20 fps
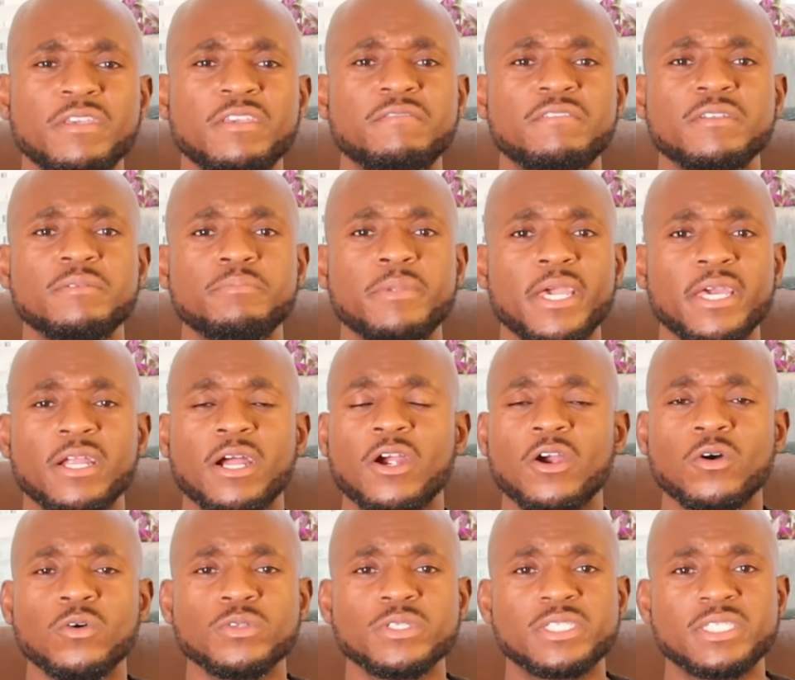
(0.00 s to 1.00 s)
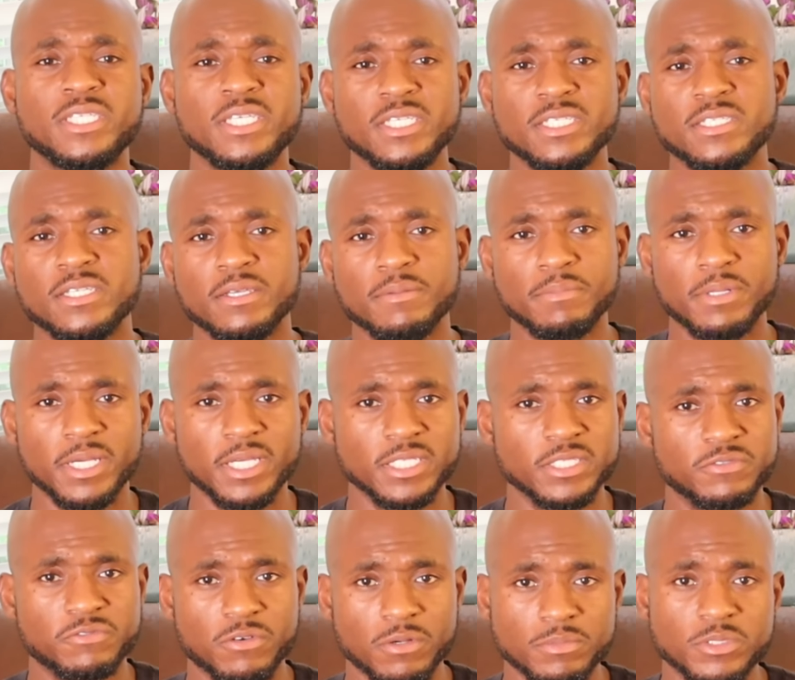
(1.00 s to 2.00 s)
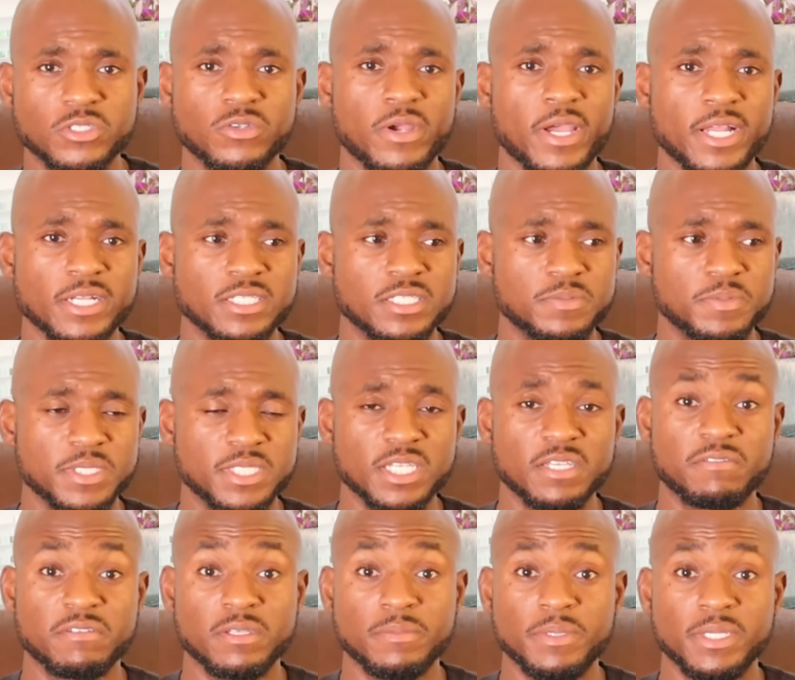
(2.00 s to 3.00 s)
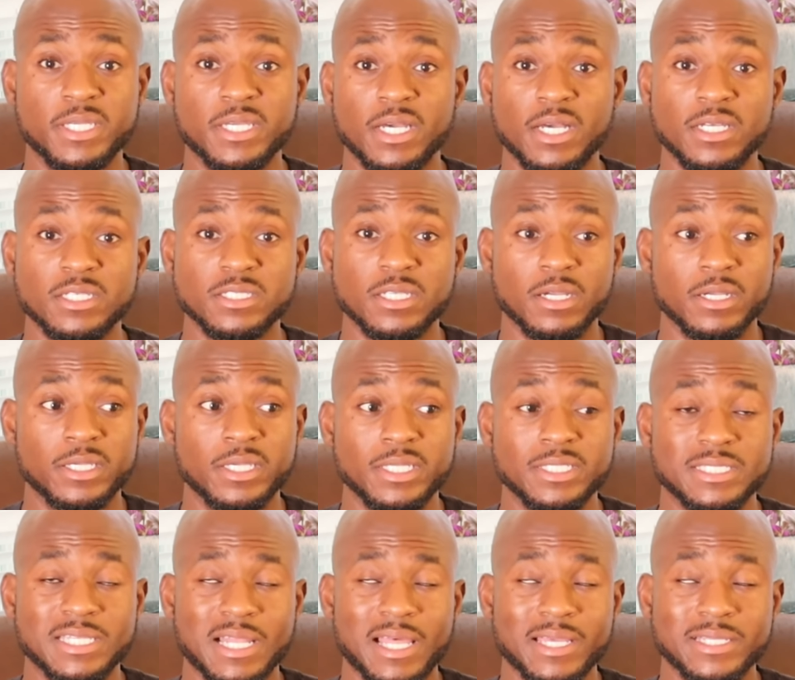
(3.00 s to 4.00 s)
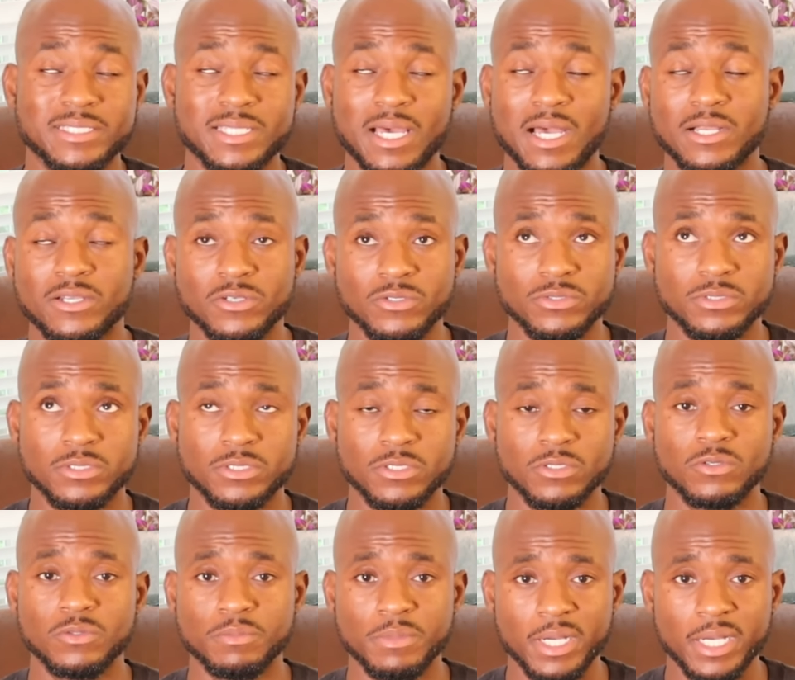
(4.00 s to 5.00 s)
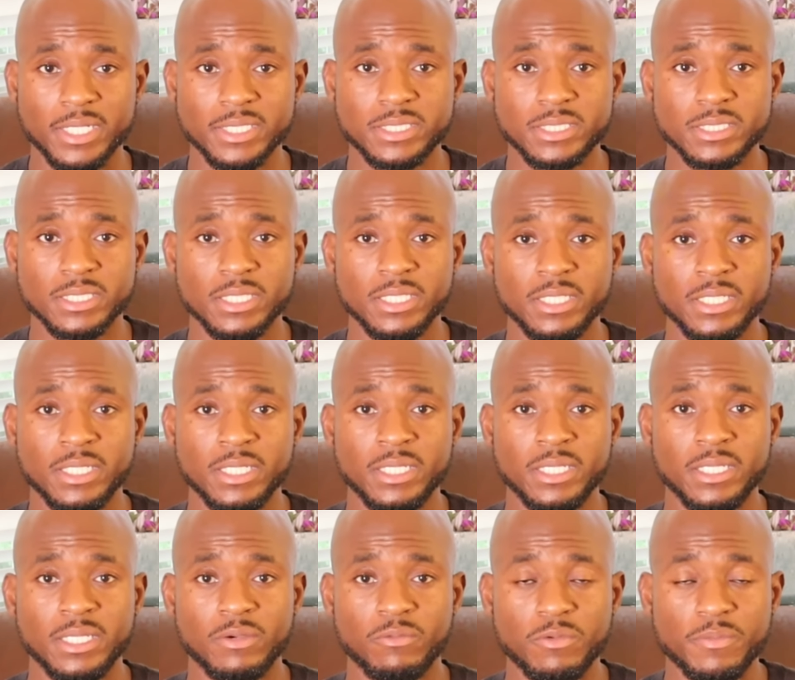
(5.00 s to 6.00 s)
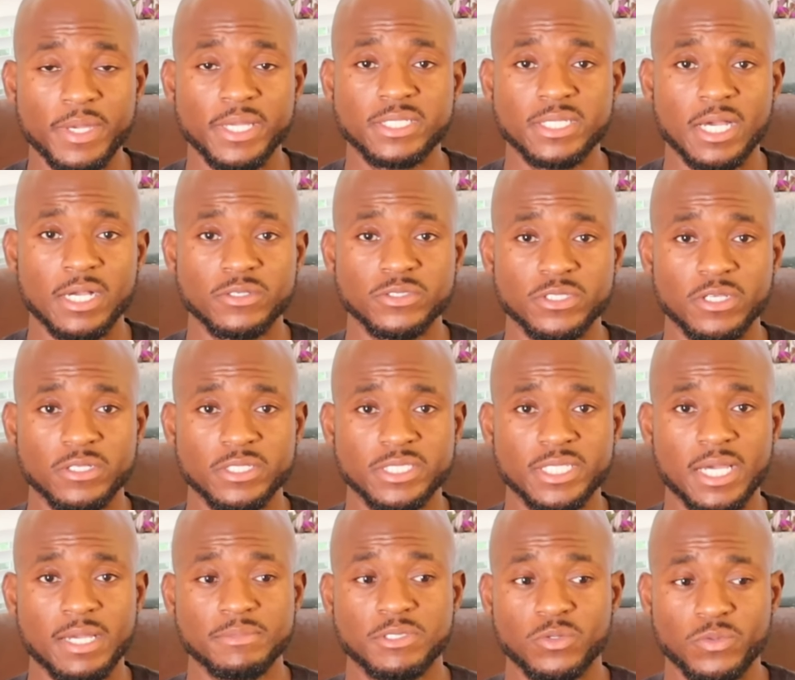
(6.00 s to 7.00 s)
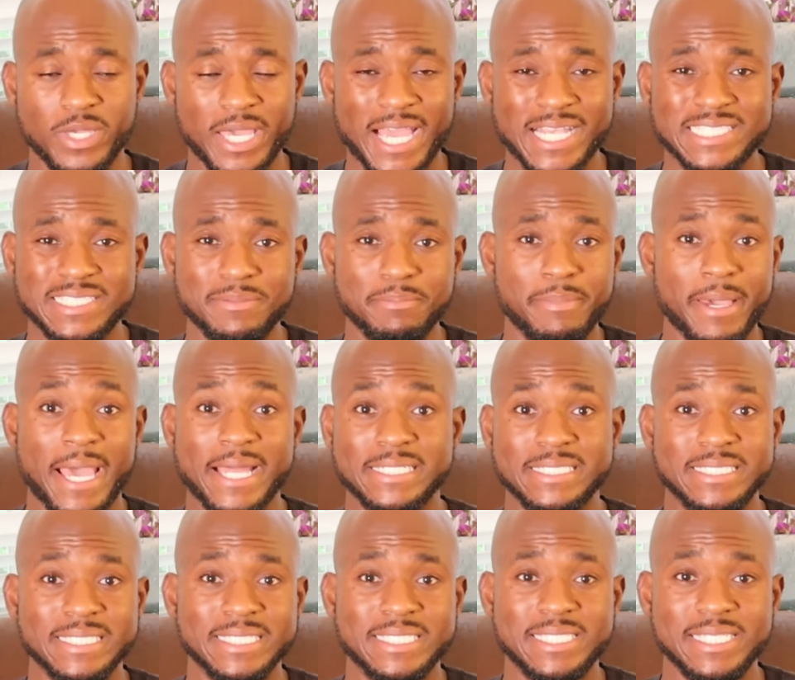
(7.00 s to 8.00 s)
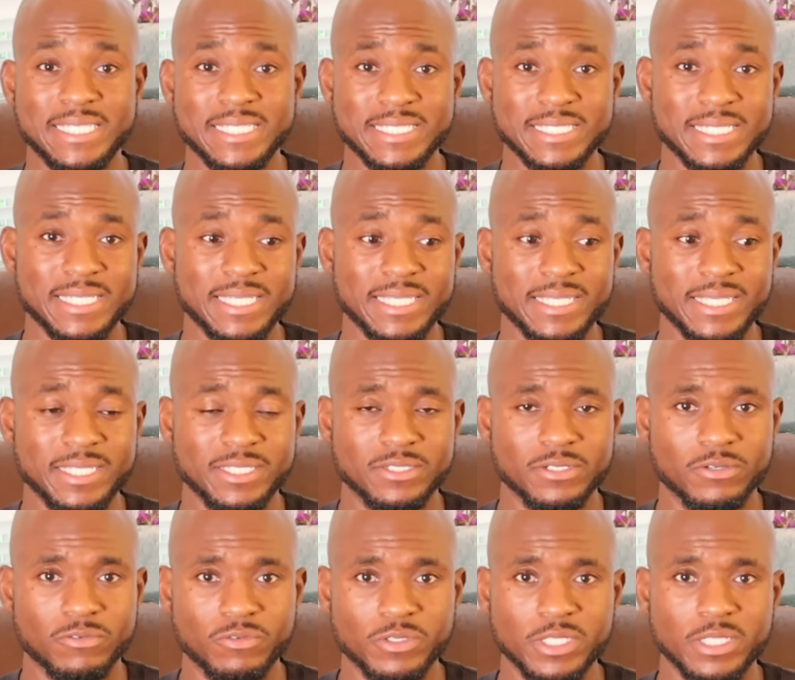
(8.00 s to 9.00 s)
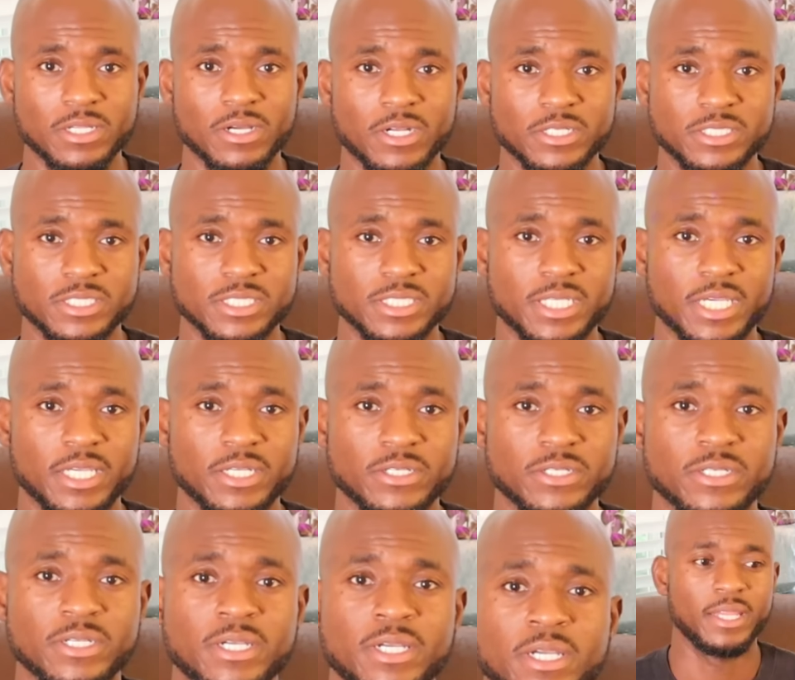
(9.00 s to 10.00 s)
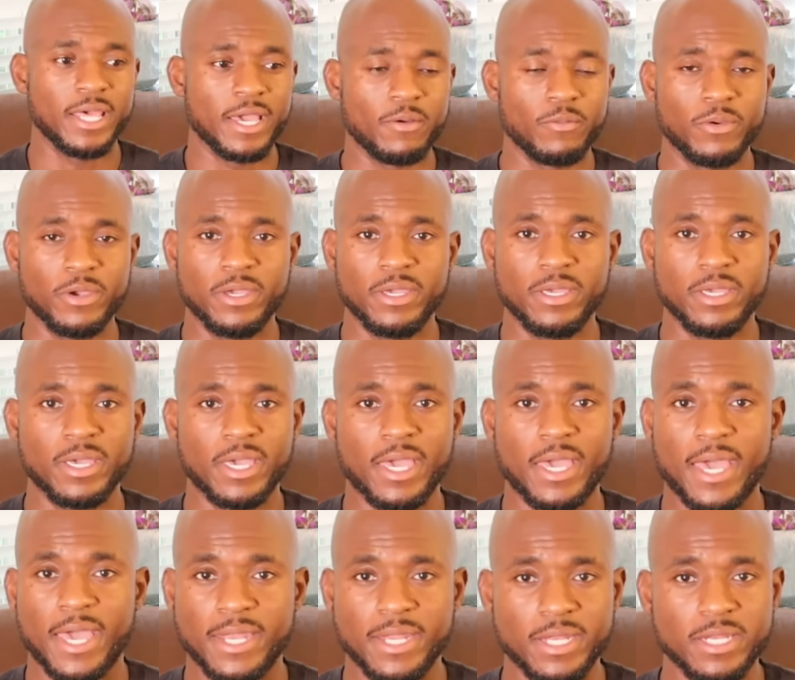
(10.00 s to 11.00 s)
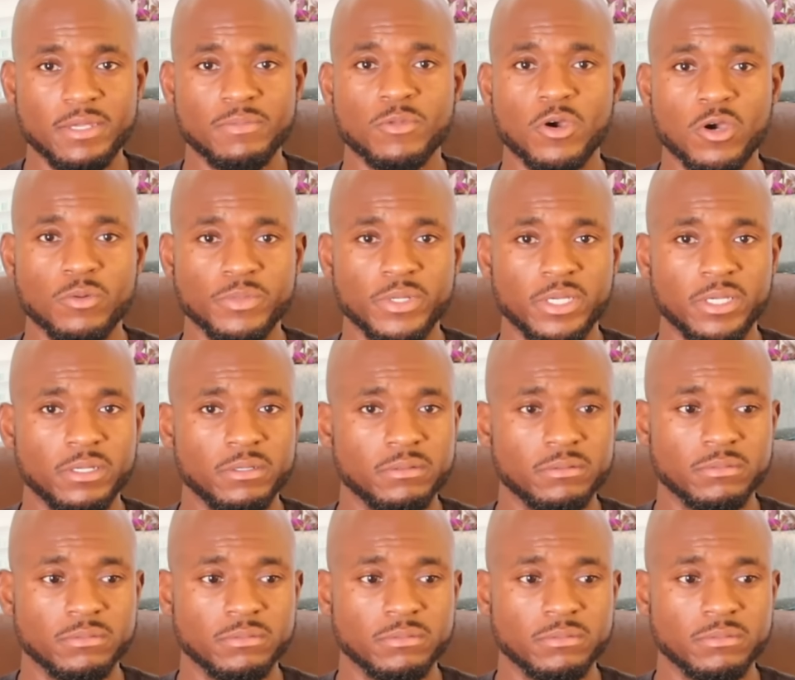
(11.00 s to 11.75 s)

even made our own seasoning blends from scratch, specifically because our kids like tacos so much and we make tacos all the time. So we actually batch the seasoning into a really large container. That way, at any moment,